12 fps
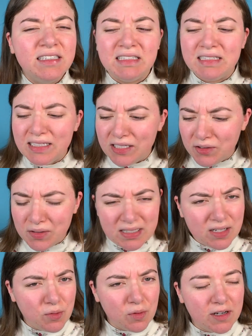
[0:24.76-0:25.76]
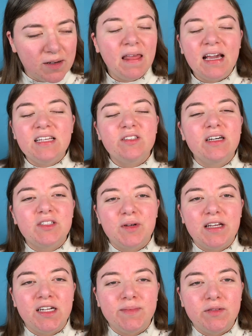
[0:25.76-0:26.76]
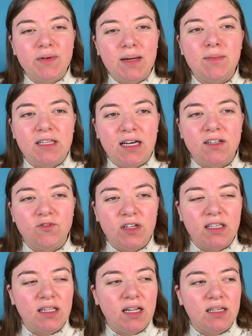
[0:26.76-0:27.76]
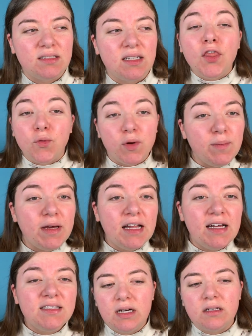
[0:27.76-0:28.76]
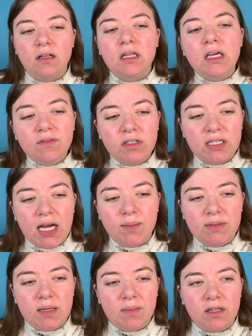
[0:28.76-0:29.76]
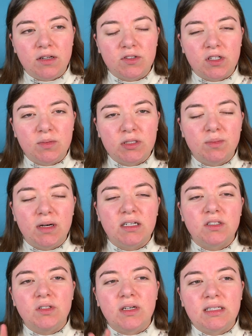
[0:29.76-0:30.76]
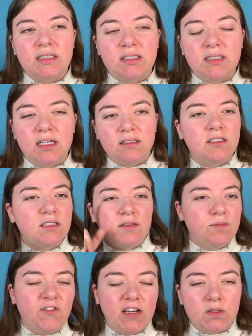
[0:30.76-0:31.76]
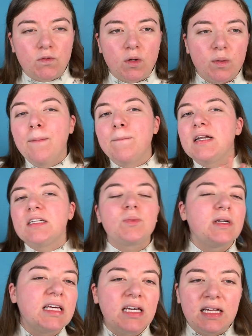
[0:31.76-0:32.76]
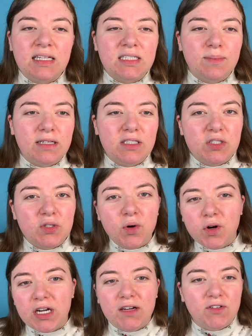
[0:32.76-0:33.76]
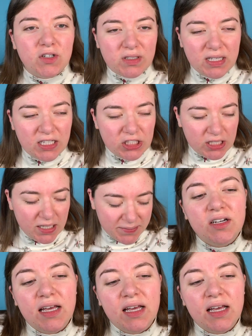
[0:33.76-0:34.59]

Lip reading: Ew, is that a word? In case you guys don't want to hear me ramble on for like the next 3 minutes, I'll leave a timestamp in the description box so you guys can just fast forward. But I just want to get into my story of rosacea.